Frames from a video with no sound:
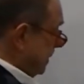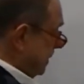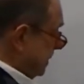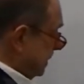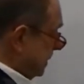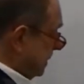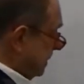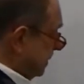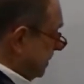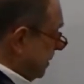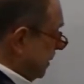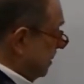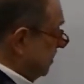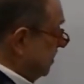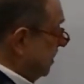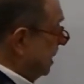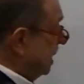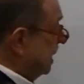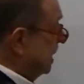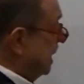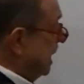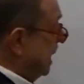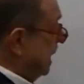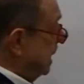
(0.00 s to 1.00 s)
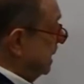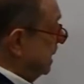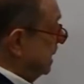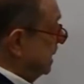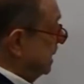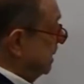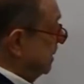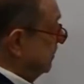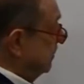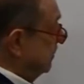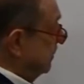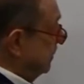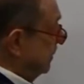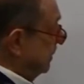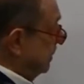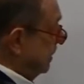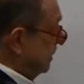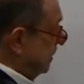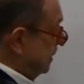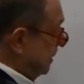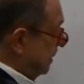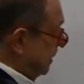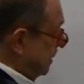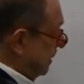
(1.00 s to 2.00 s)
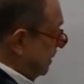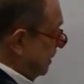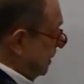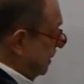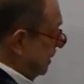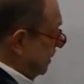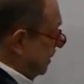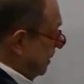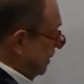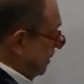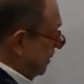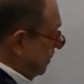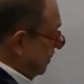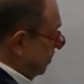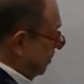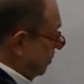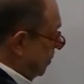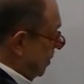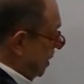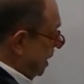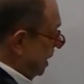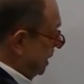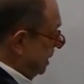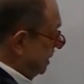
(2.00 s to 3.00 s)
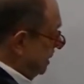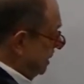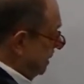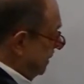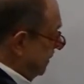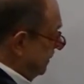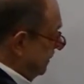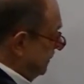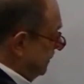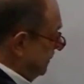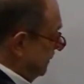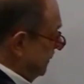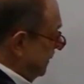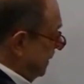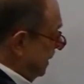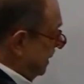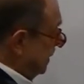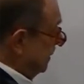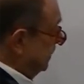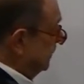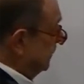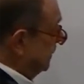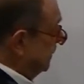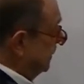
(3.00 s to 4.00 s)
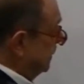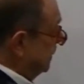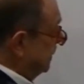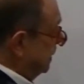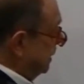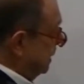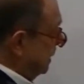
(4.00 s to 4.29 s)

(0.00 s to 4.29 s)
this is going to be a negative 1 fifth